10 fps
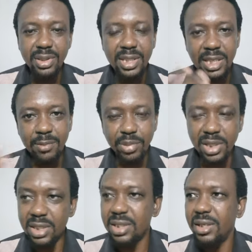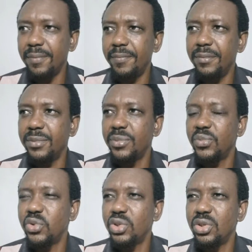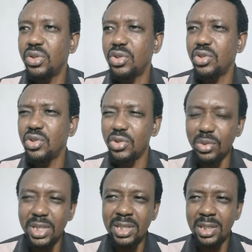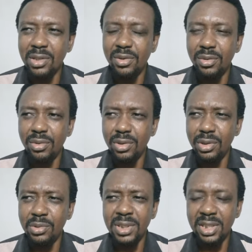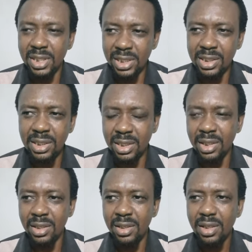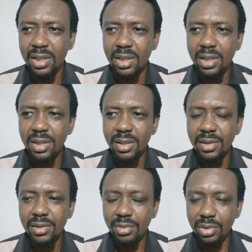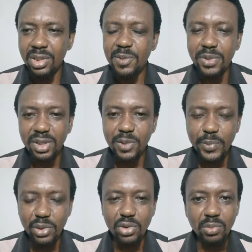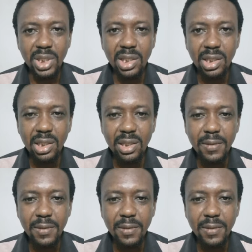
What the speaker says: taking place 2 days ago, or was it yesterday? The Holy Spirit spoke to me.